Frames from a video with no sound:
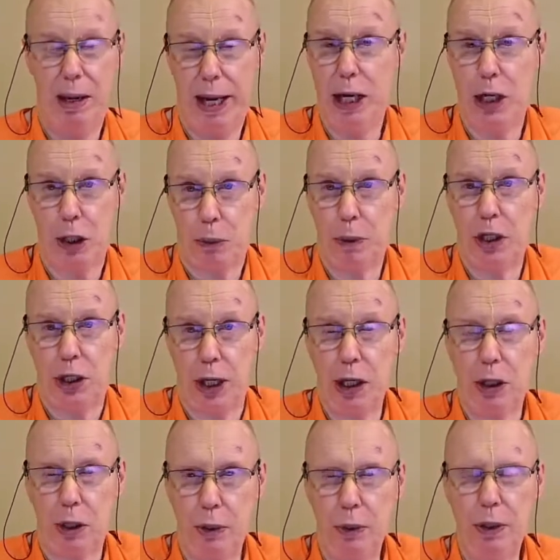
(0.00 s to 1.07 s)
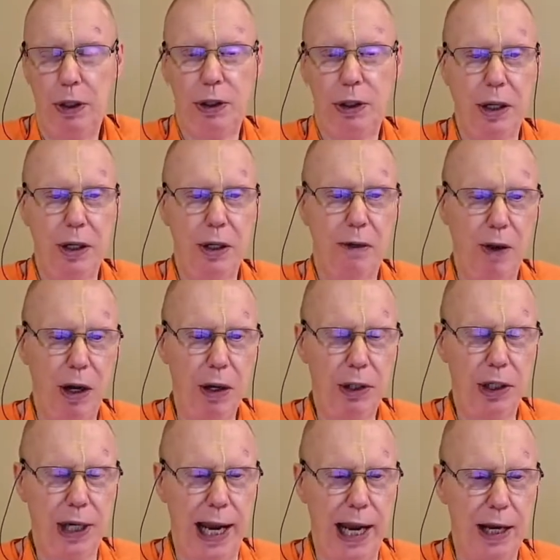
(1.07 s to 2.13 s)
which includes the
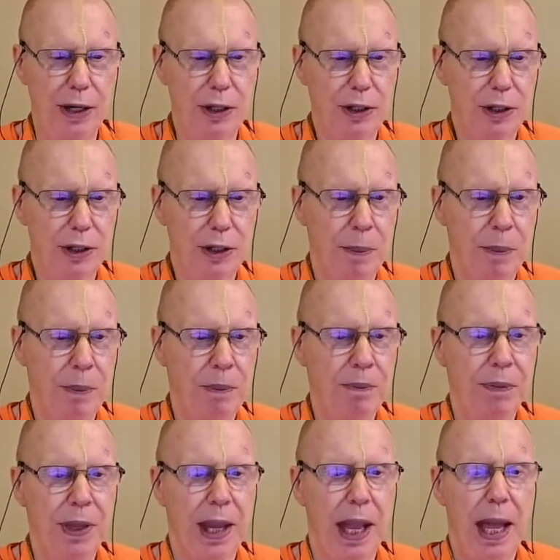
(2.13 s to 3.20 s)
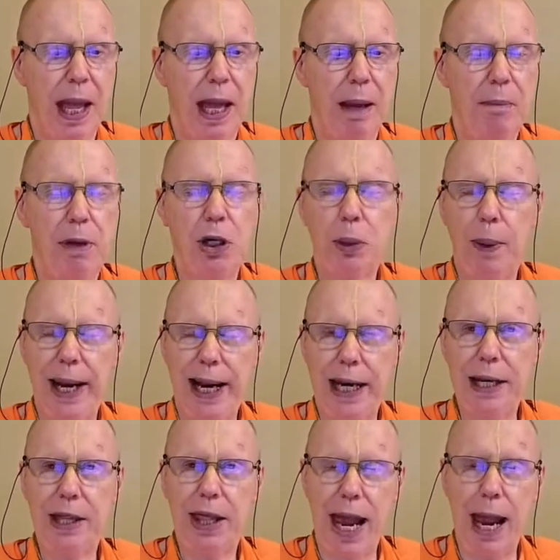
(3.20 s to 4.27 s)
devotees, between
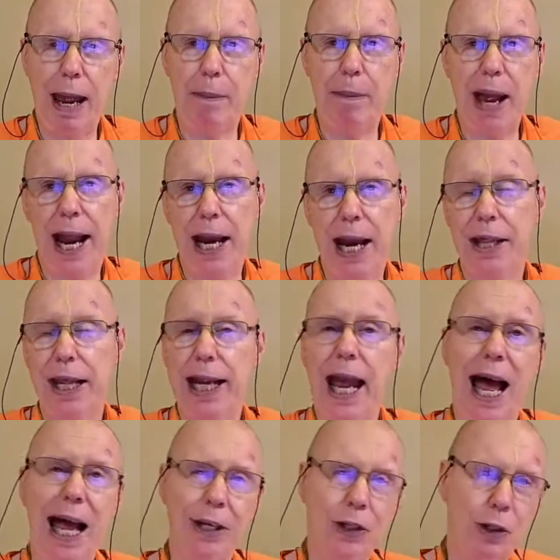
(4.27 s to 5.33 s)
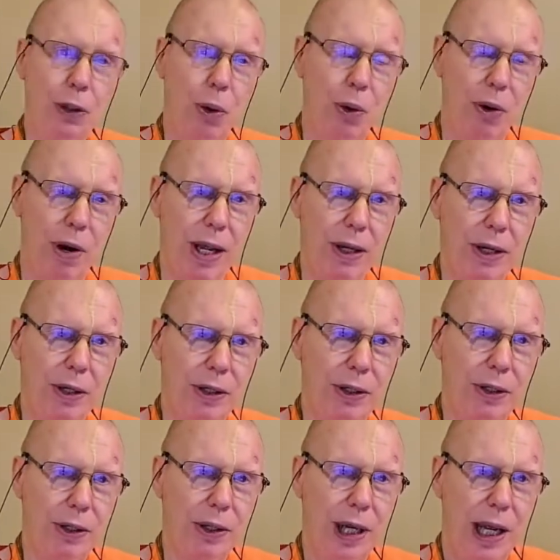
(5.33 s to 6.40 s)
them and the
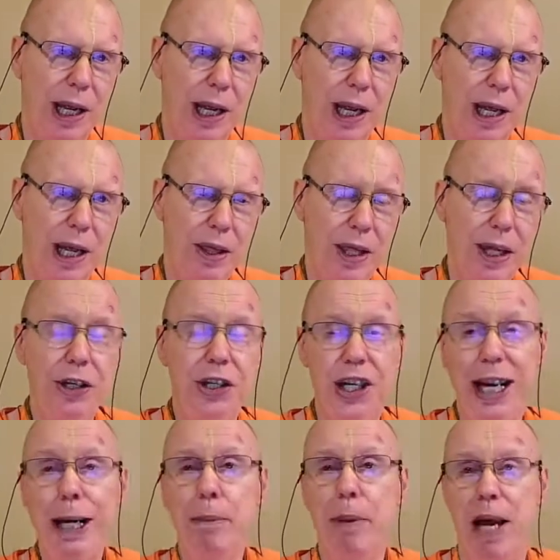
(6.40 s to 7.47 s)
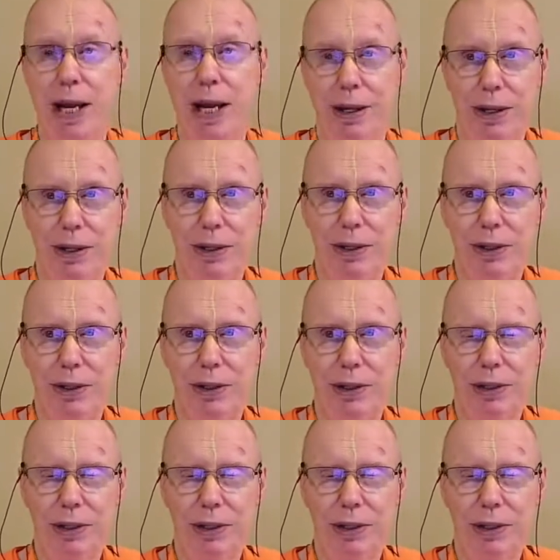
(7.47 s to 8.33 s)
asuras, the demons,